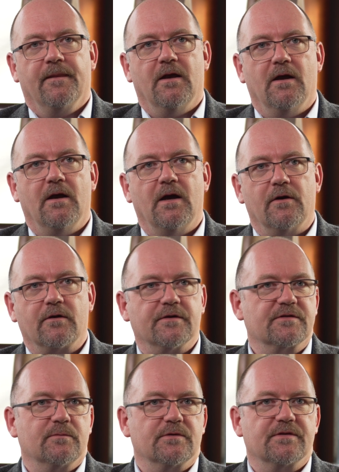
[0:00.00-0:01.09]
Uh, and our
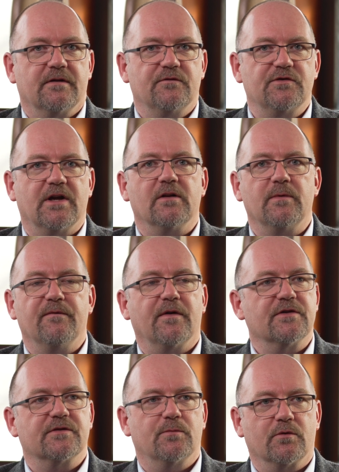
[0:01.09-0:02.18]
customers have generally been
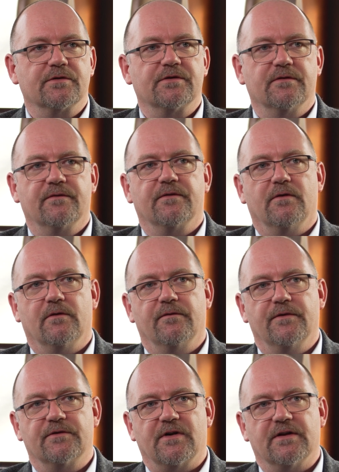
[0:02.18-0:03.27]
very supportive of
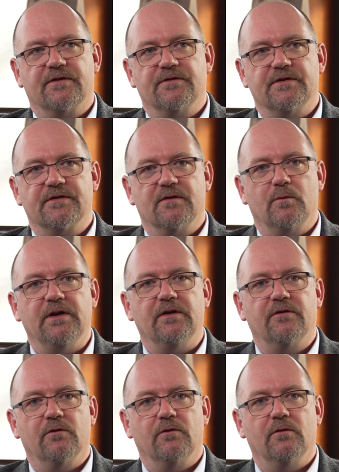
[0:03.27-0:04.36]
the strategies that we need
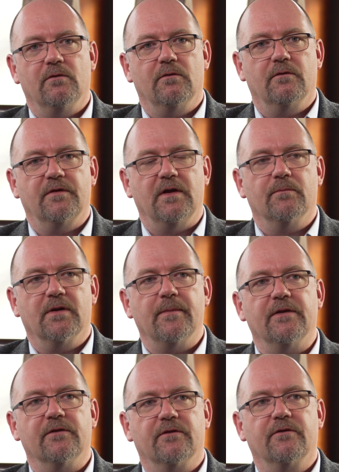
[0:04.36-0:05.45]
to to
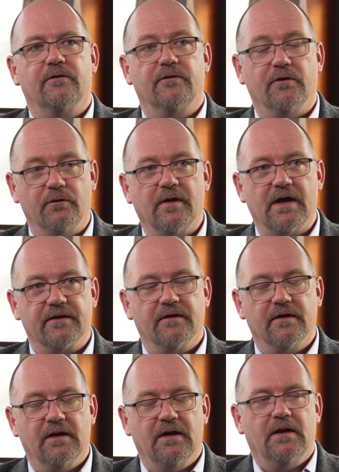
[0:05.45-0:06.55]
implement to do that.
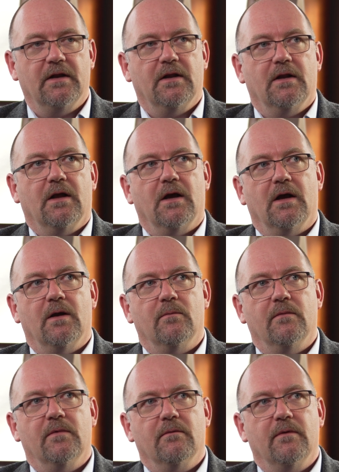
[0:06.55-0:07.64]

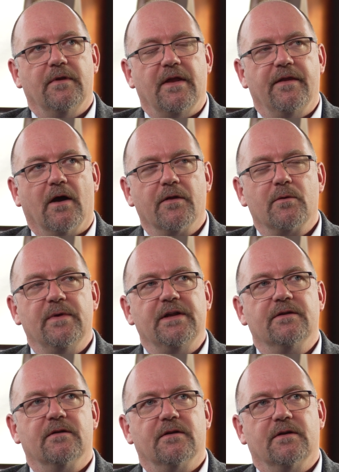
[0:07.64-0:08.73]
Um, the other
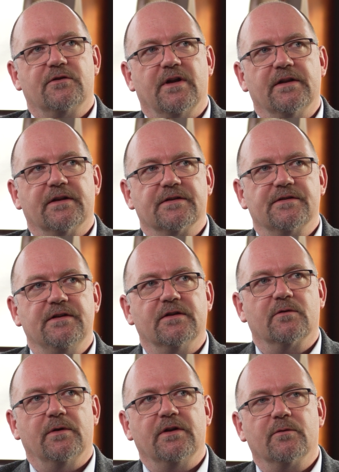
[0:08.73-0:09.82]
main uh, trend I see in
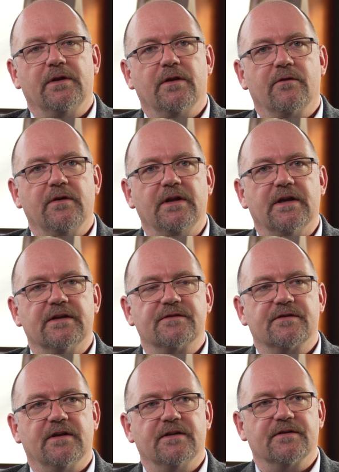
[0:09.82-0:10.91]
2023
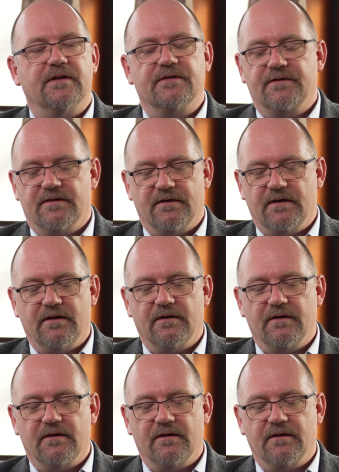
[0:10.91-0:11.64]
is is is a